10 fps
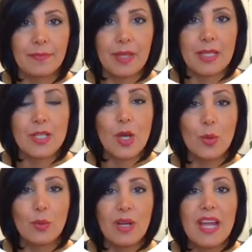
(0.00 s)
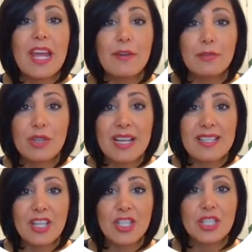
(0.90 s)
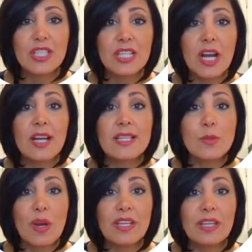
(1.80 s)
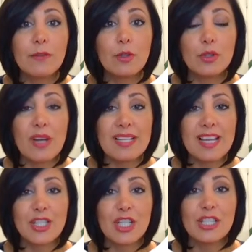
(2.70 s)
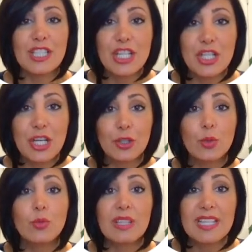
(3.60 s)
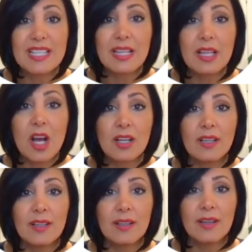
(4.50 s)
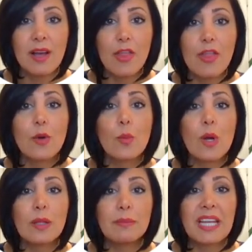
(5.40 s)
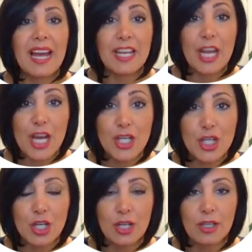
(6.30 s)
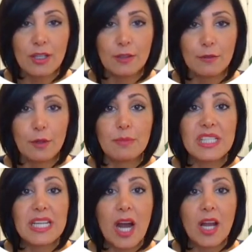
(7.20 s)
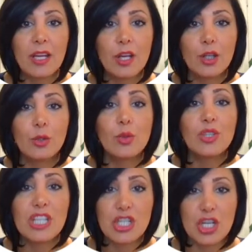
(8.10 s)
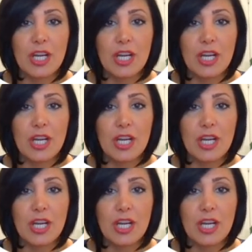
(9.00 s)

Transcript: So, if transaction Ti is waiting for transaction Tj to release a lock, there will be an edge from Ti to Tj.